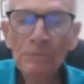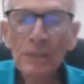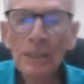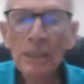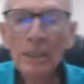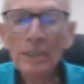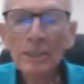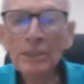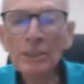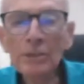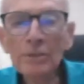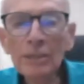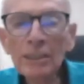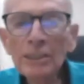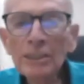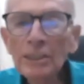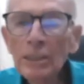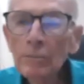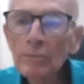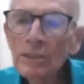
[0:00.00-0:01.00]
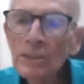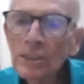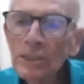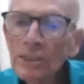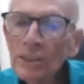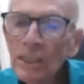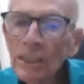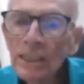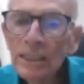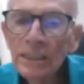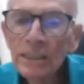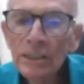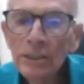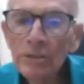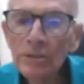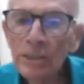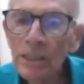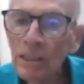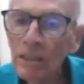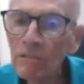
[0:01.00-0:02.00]
A series that was designed to
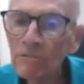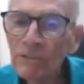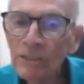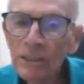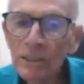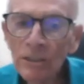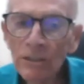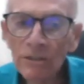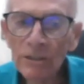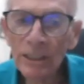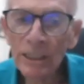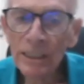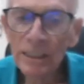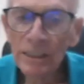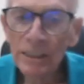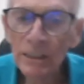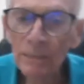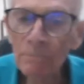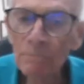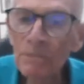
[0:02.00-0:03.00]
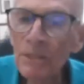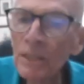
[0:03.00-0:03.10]
delve into things